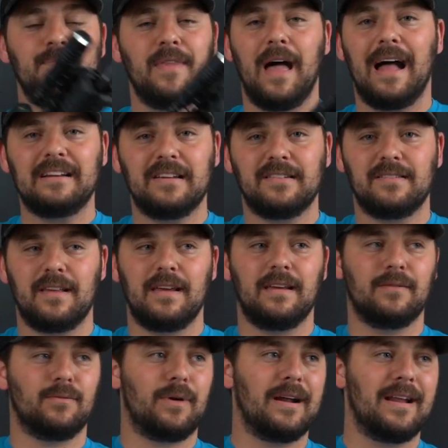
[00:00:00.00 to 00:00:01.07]
I just
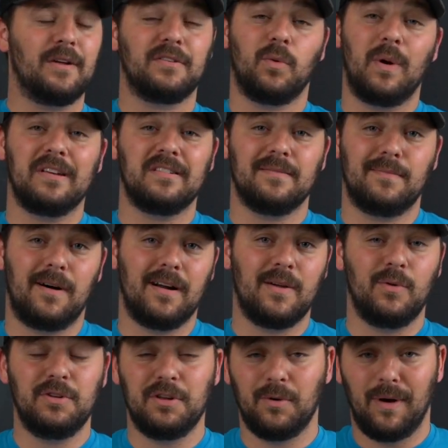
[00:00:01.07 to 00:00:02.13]
think right now it's a waste of money
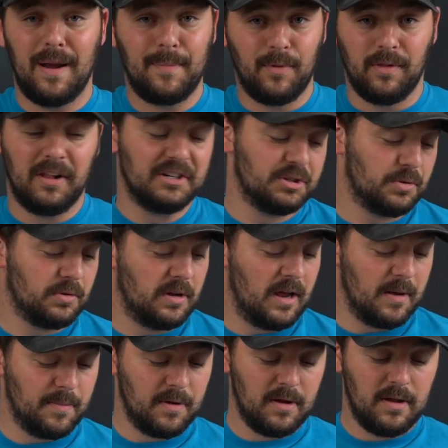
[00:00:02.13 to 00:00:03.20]
when you can wrap electrical
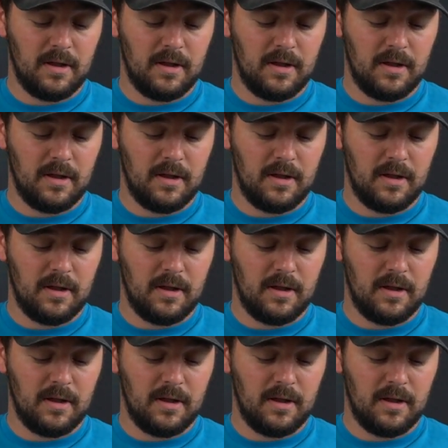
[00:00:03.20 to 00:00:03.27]
tape.